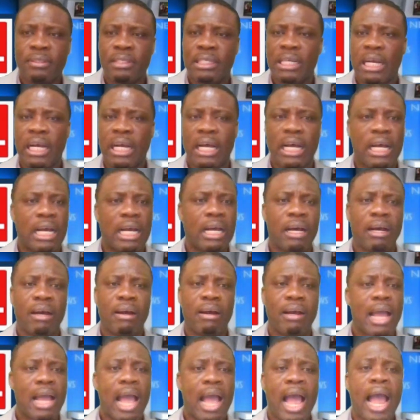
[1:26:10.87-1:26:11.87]

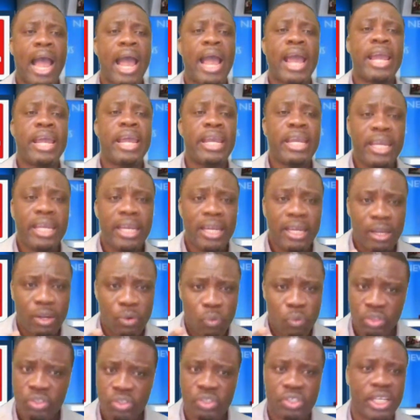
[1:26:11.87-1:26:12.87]
I
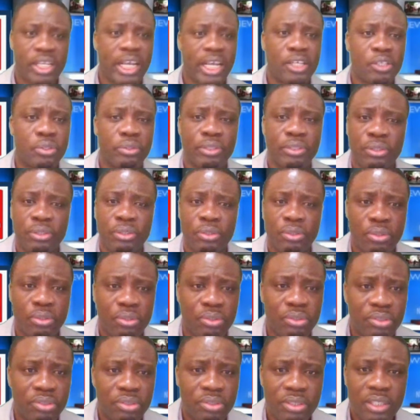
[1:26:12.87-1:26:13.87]
will say to
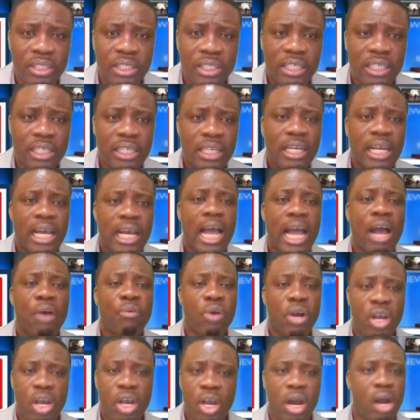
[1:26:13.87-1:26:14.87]
you,
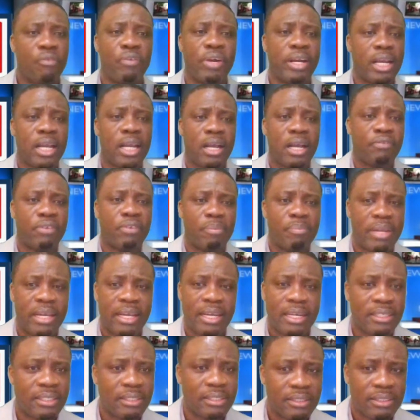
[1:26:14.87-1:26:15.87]
our current
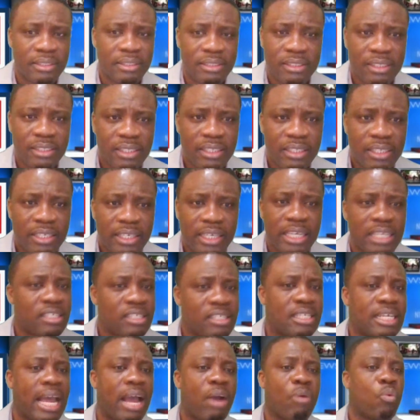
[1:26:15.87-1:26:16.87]
government is
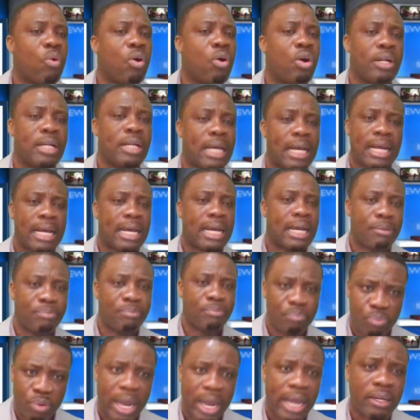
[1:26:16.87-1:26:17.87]
not one that I am
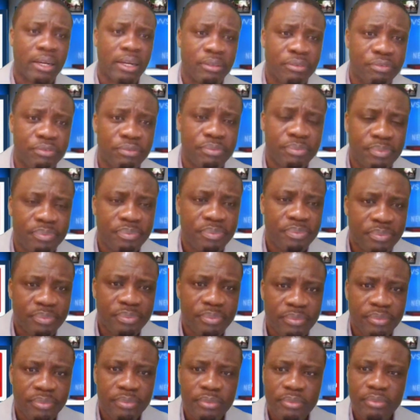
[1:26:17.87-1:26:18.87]
proud of.
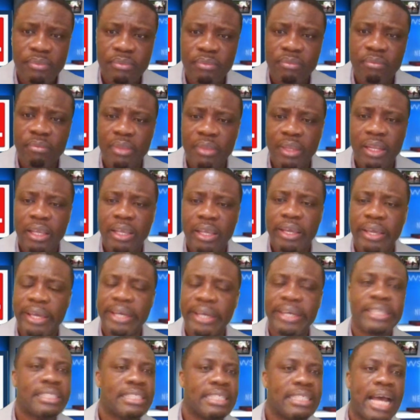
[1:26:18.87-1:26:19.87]
It
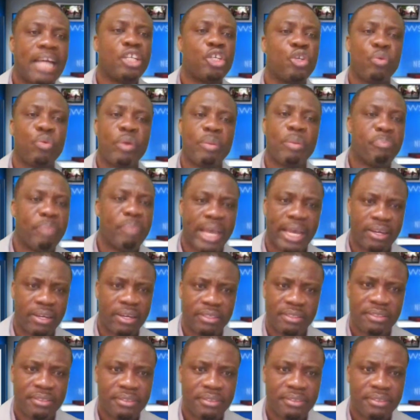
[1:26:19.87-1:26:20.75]
is not doing better.